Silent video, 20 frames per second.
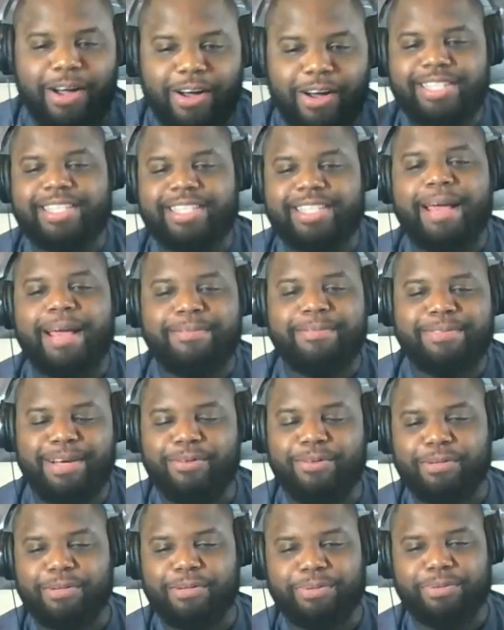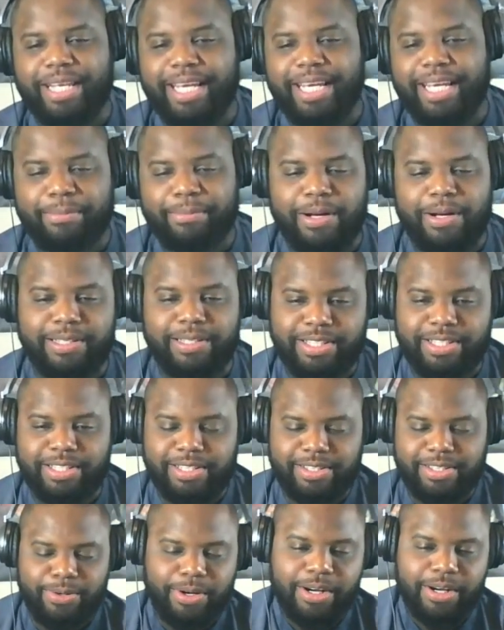by all these games. And I want to play them all. It's
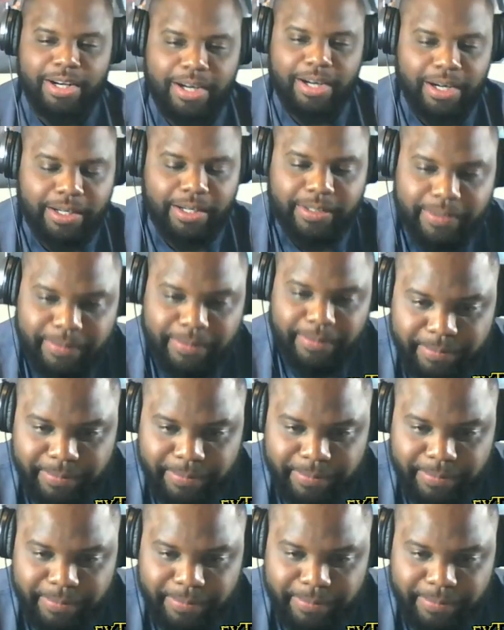just so hard.